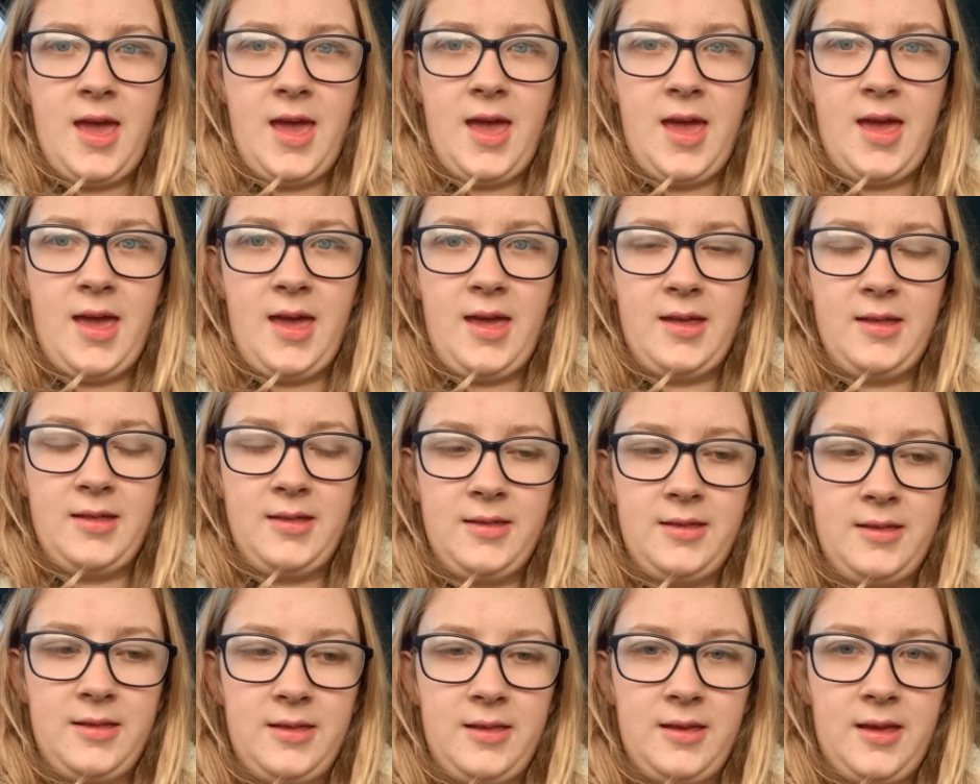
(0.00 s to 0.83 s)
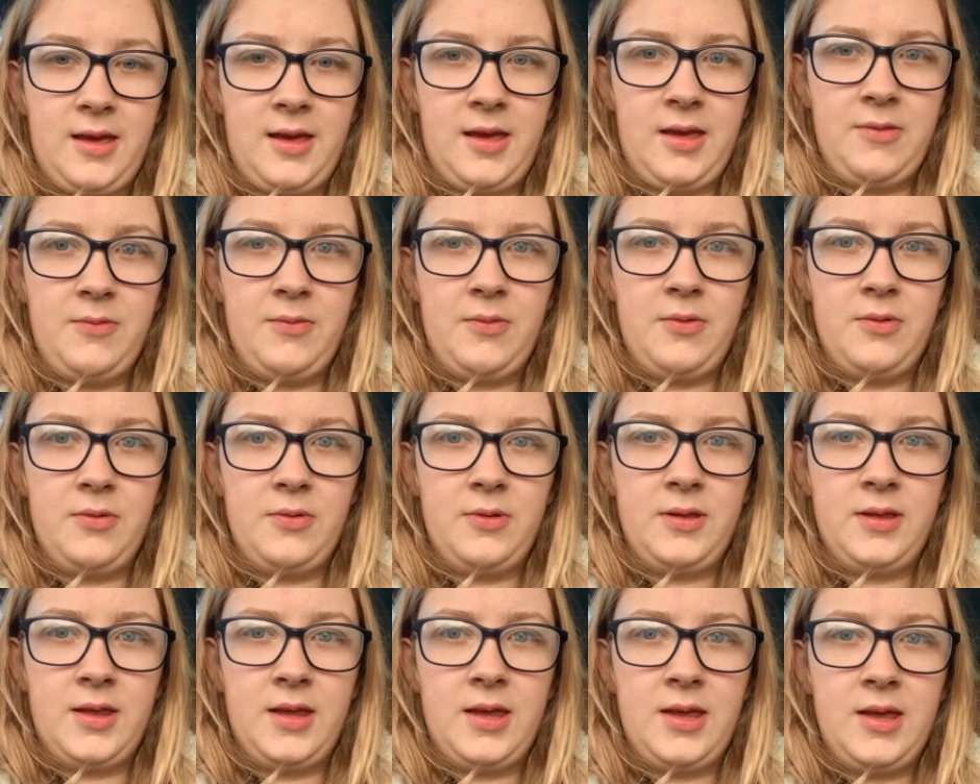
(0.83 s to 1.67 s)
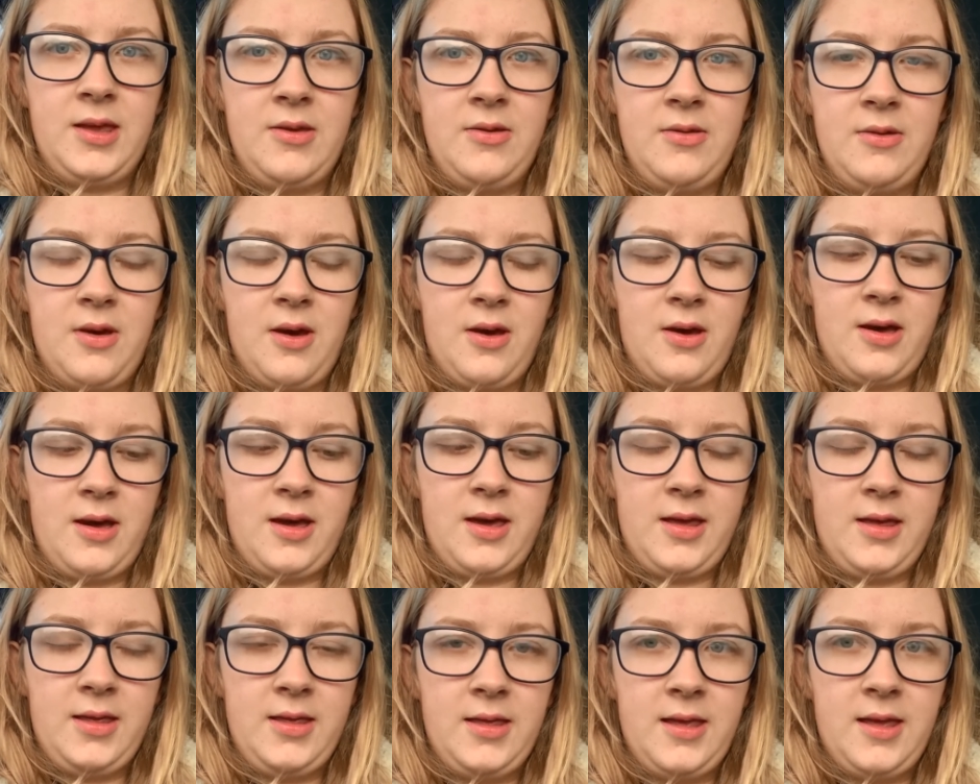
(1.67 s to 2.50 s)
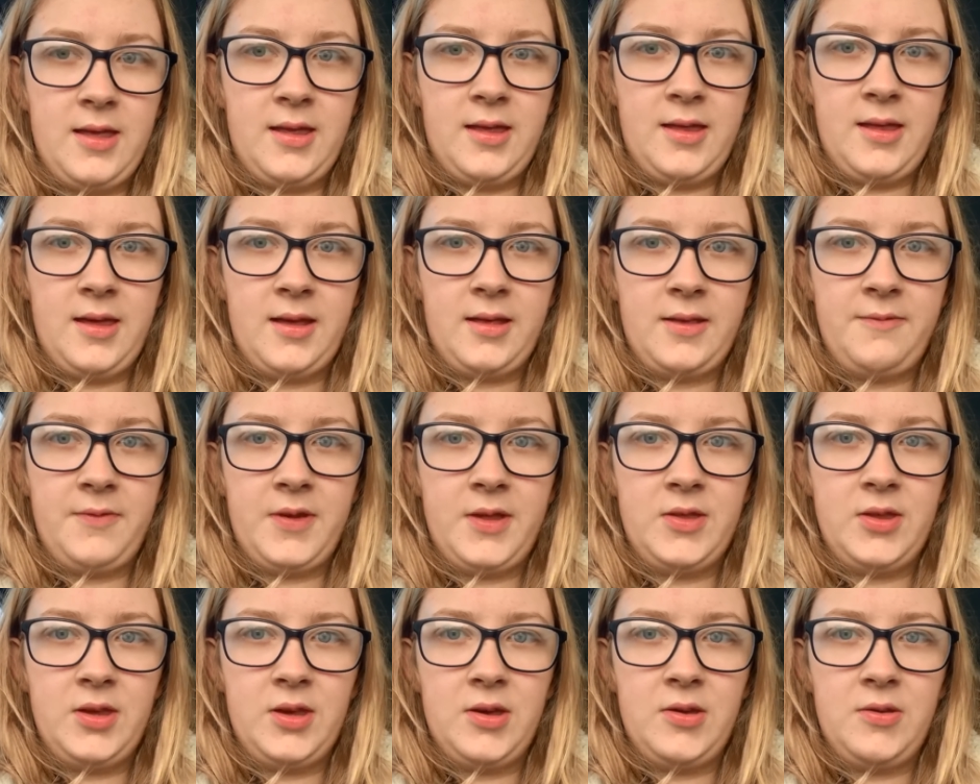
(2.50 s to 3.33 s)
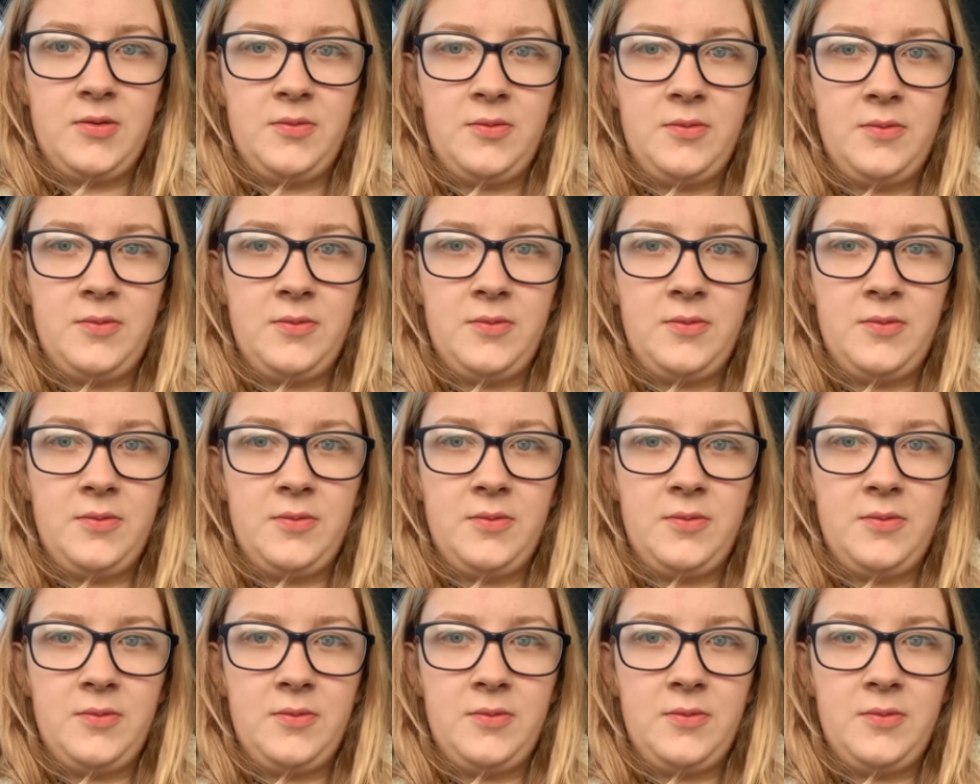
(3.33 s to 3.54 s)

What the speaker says: And I will see you guys in the next video.